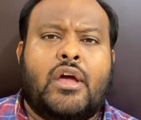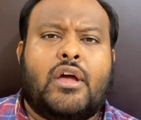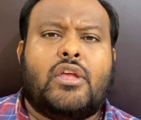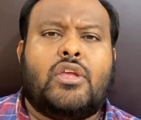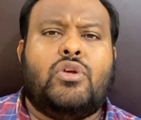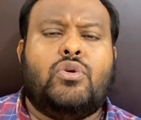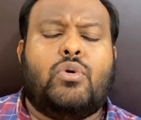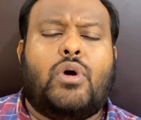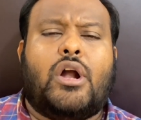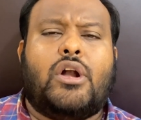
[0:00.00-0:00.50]

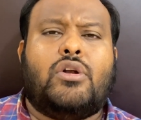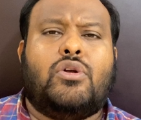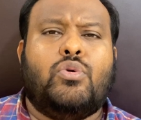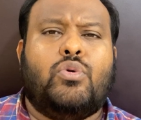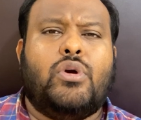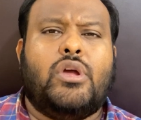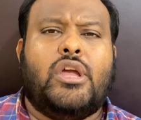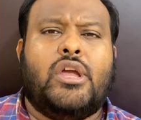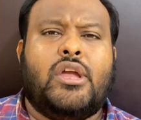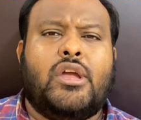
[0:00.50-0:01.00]
you are
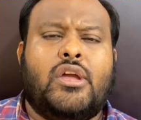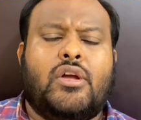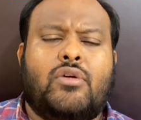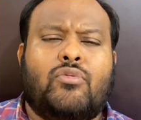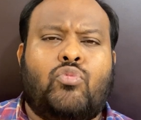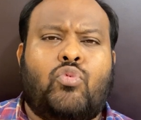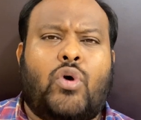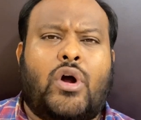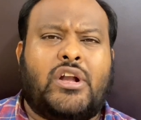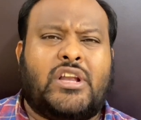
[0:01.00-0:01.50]
doing
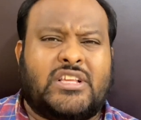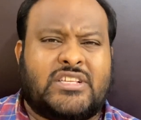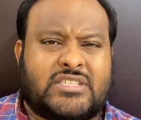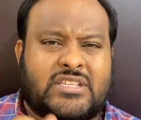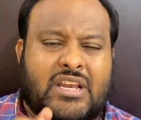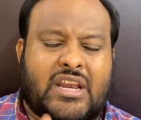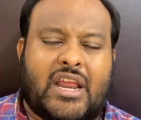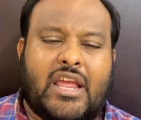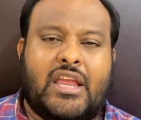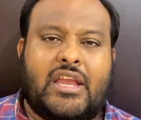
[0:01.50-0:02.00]
what is
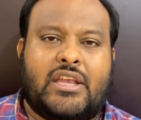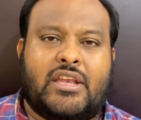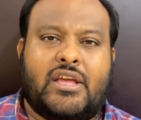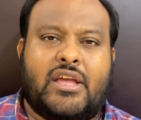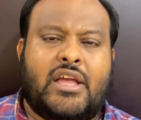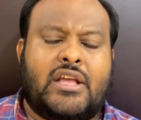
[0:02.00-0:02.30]
right.